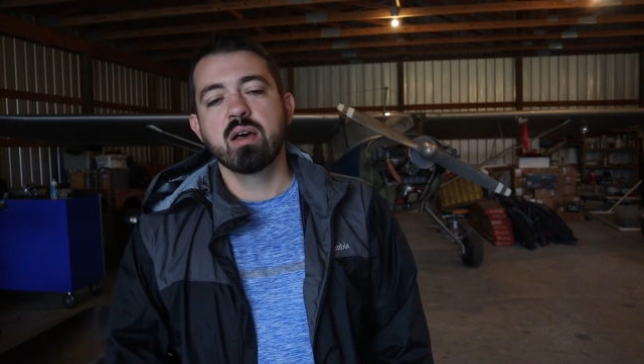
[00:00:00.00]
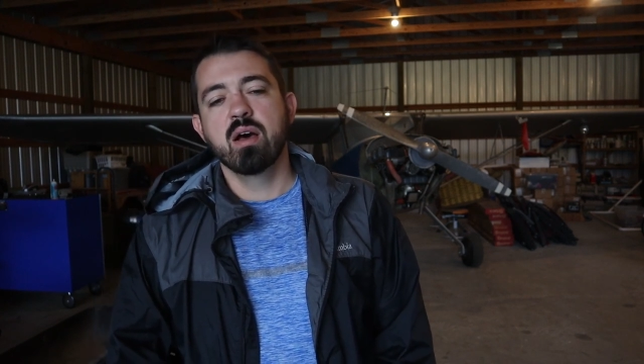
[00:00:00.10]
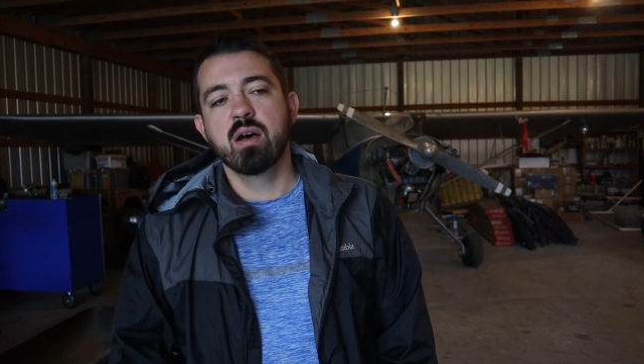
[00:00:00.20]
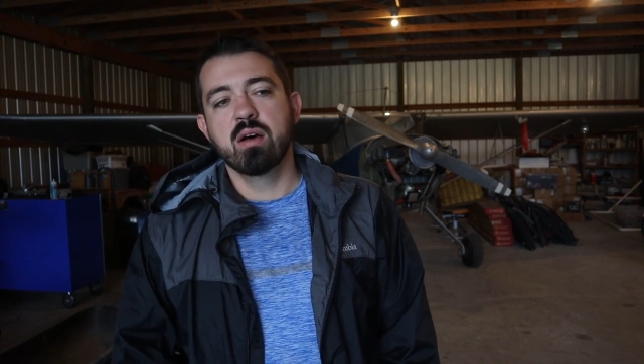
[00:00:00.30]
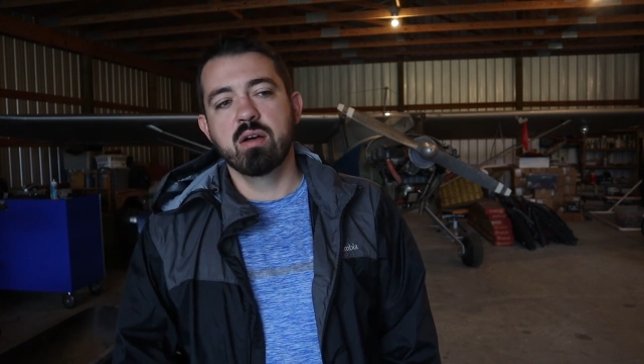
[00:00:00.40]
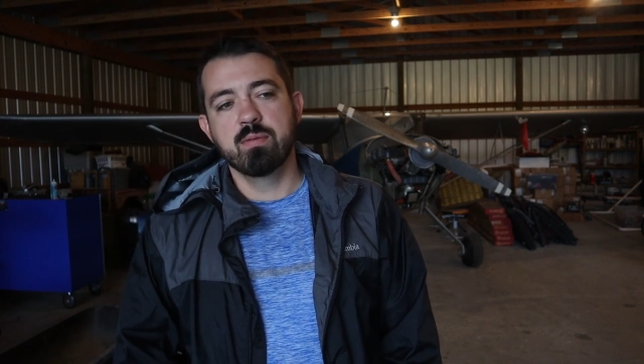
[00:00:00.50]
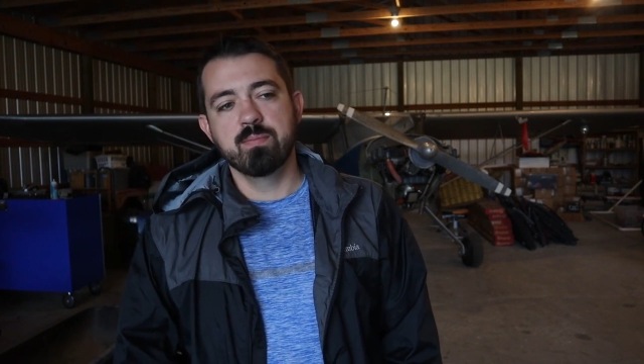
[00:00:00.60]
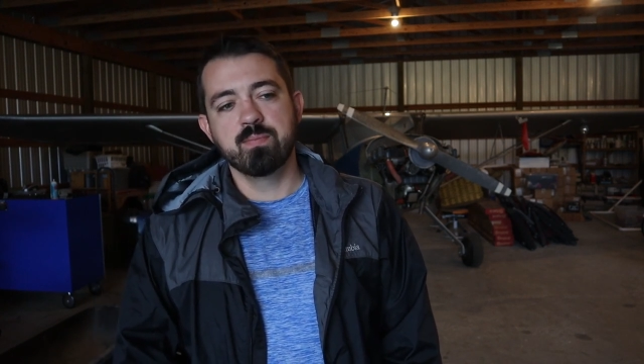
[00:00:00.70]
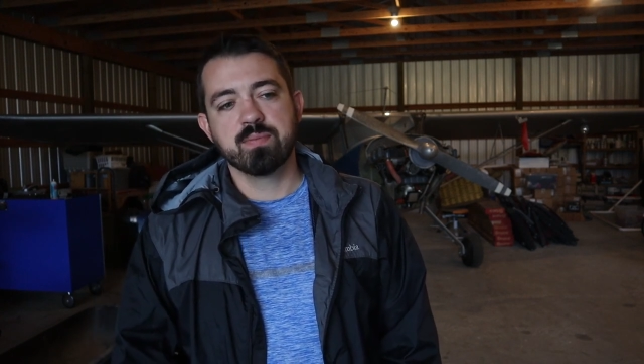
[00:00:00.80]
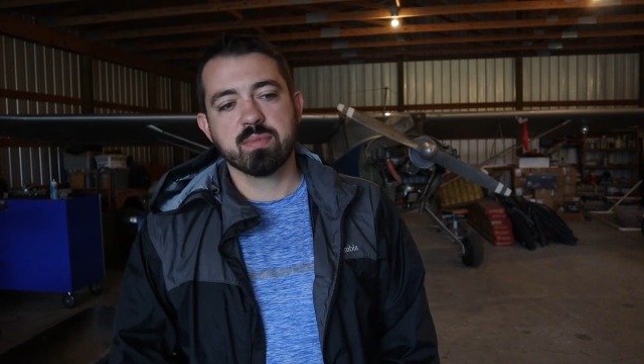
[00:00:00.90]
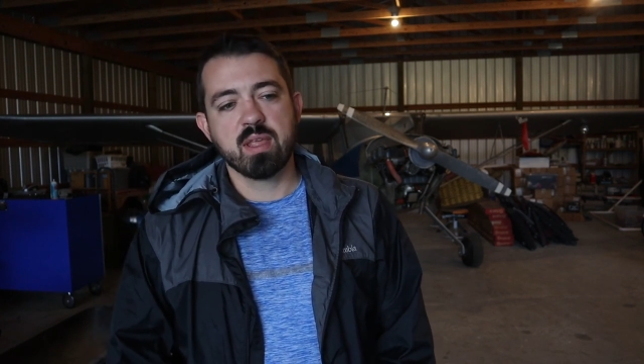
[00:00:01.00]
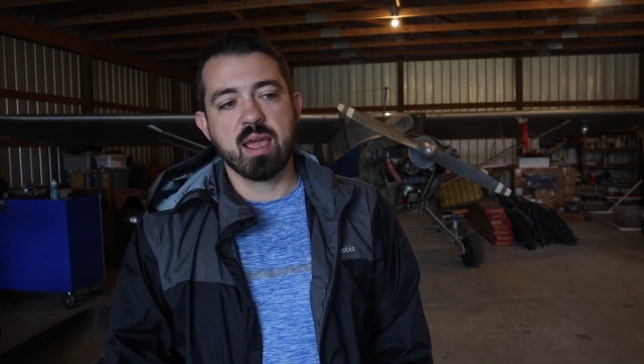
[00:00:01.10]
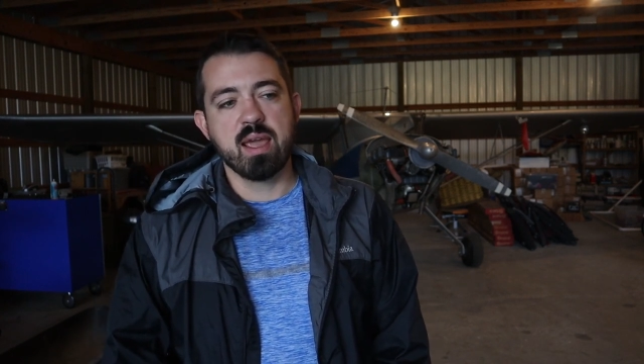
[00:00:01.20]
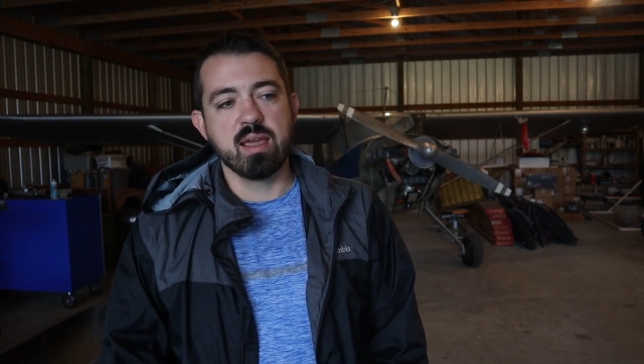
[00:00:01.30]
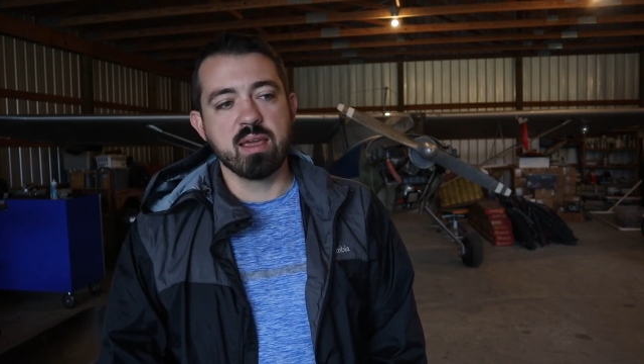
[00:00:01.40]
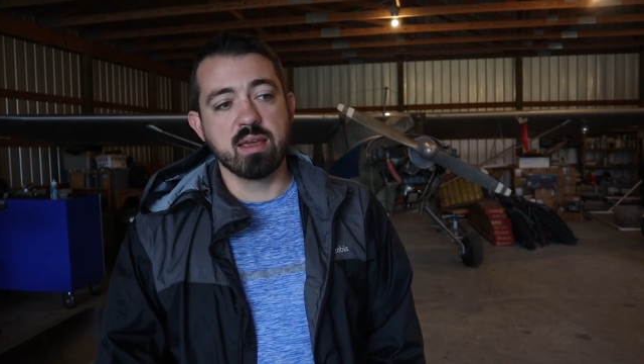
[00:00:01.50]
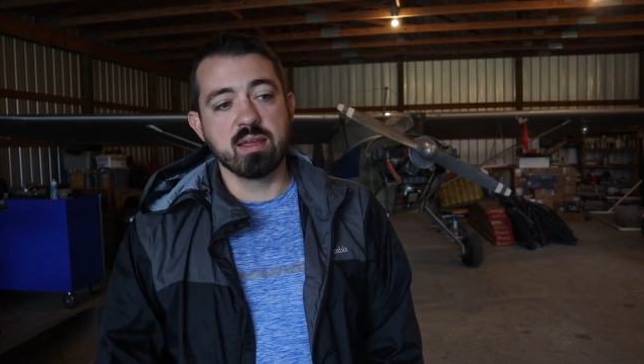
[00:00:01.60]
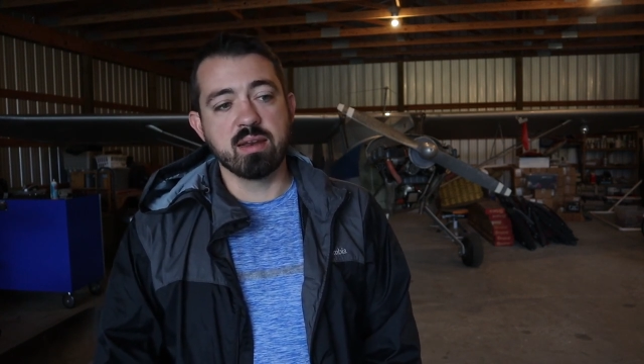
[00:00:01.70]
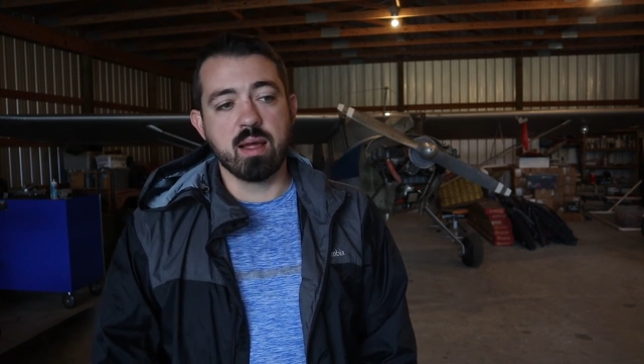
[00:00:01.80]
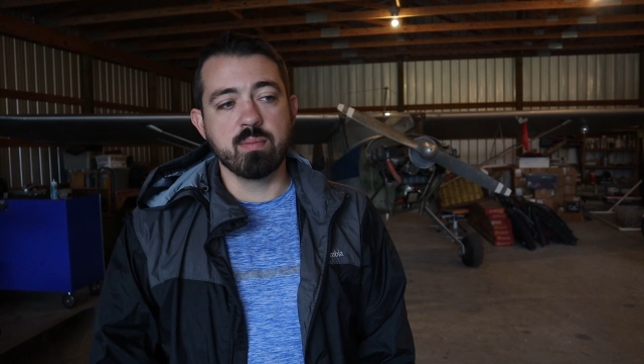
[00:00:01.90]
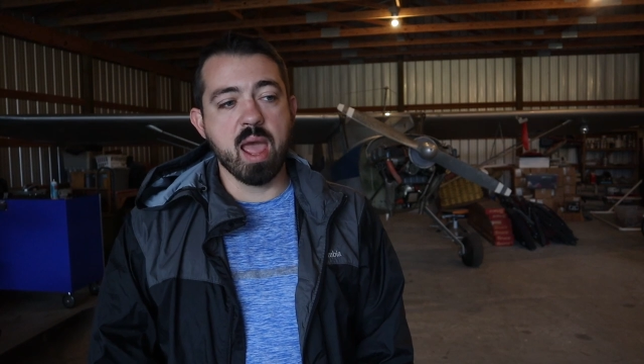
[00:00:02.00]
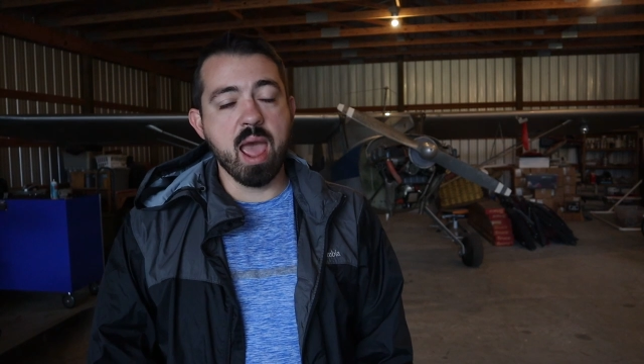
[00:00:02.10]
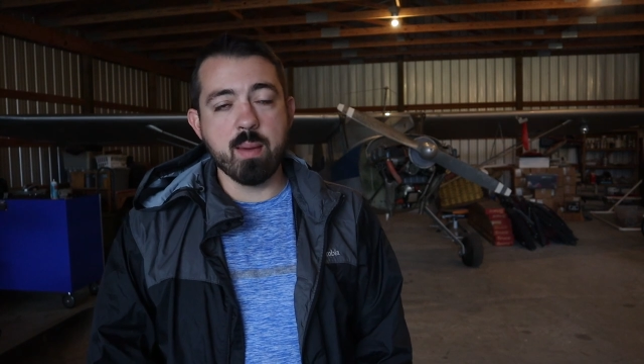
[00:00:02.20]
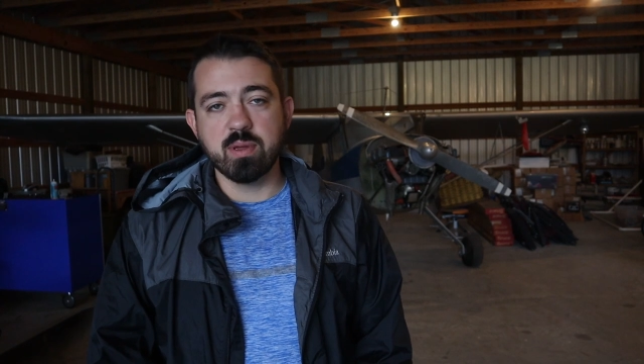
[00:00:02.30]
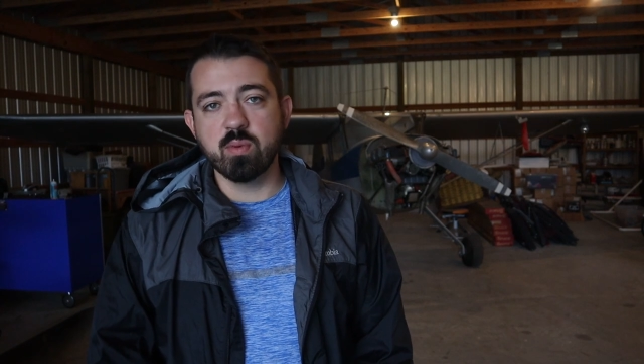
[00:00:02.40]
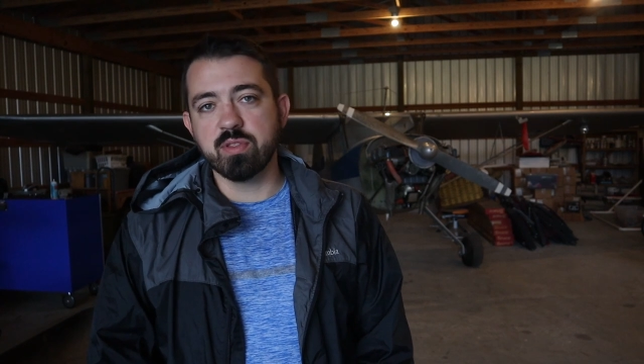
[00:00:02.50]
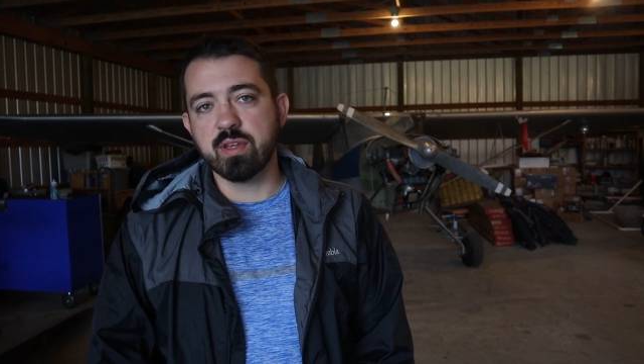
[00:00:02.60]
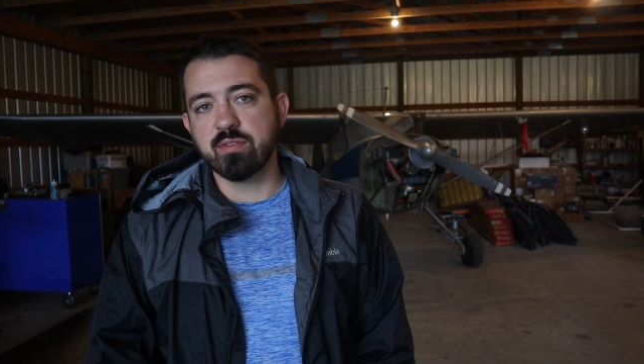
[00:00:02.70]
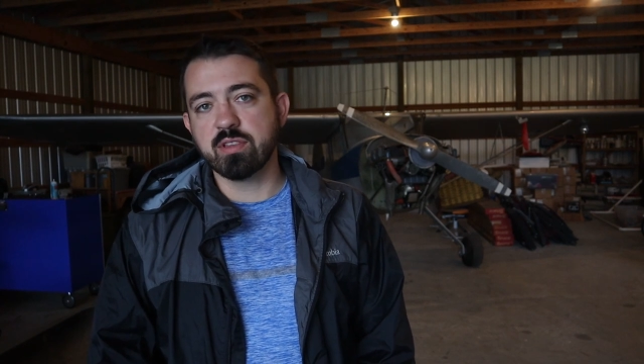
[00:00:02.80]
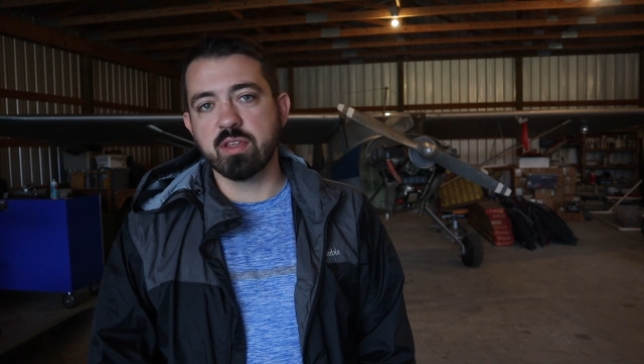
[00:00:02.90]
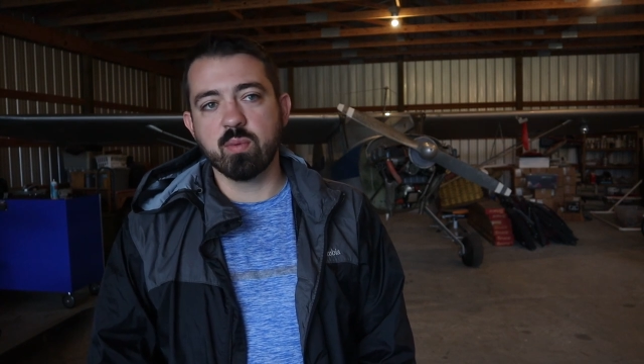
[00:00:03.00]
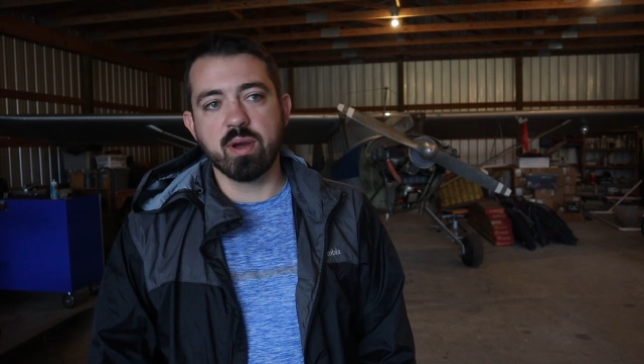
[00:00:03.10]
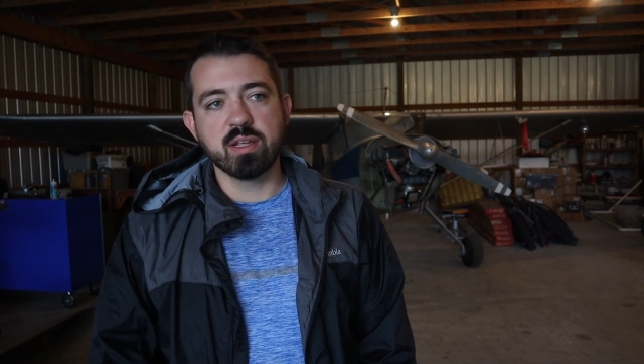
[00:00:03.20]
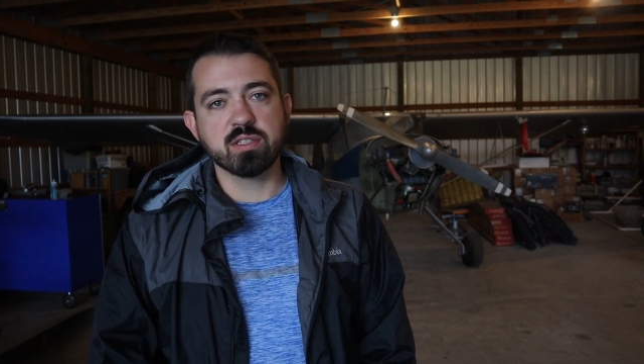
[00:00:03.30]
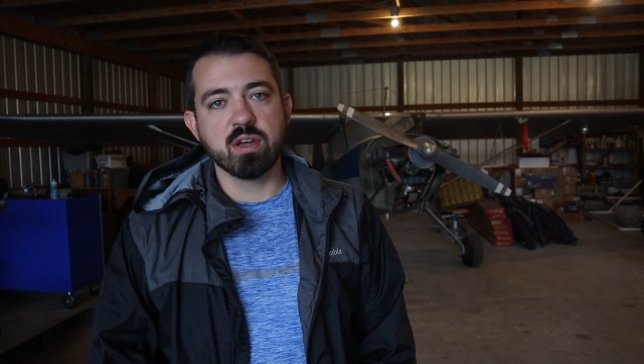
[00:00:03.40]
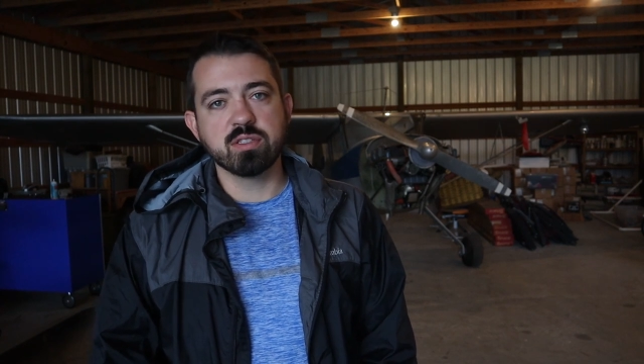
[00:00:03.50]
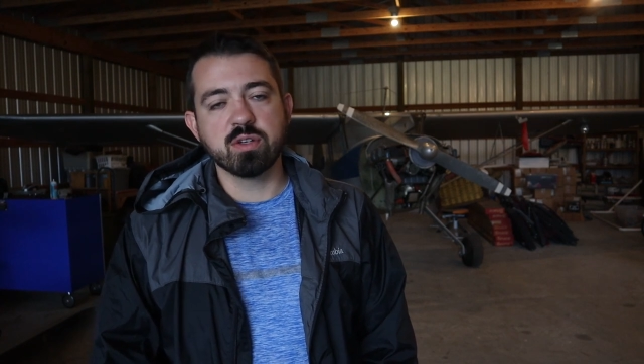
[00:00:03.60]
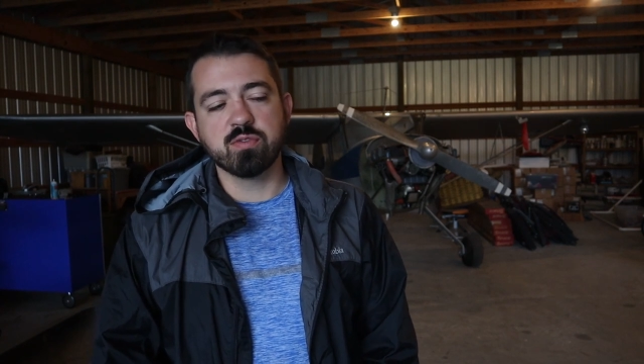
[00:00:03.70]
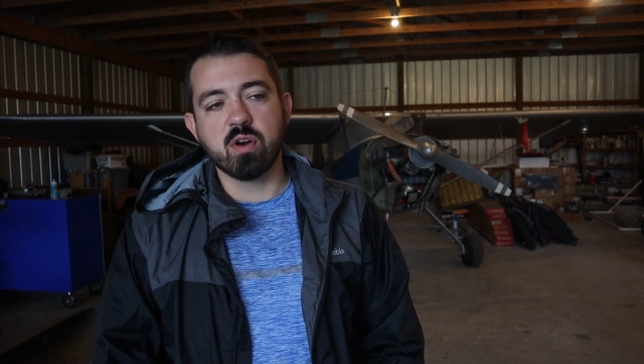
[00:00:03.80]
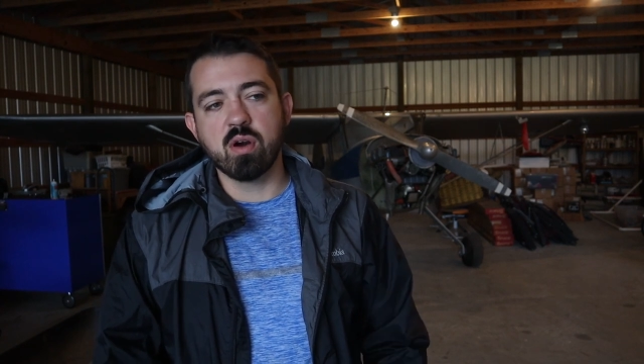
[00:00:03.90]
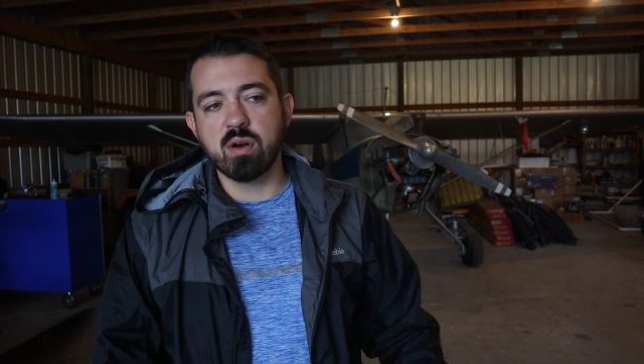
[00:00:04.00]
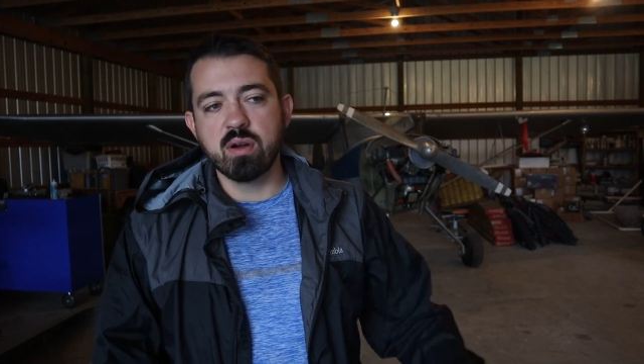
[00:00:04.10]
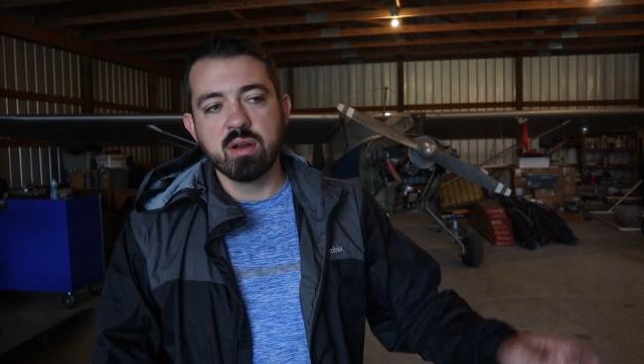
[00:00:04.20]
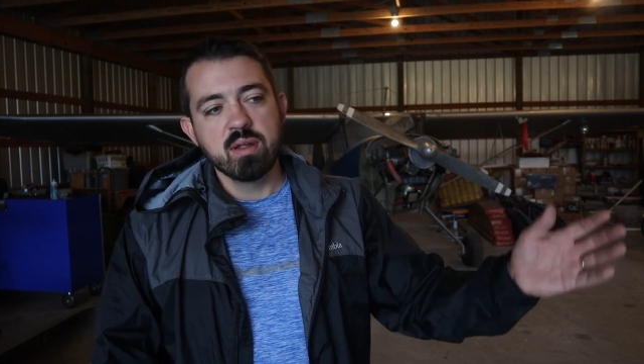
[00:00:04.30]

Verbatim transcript: Um, and I'm happy with everything, the way it's gone so far.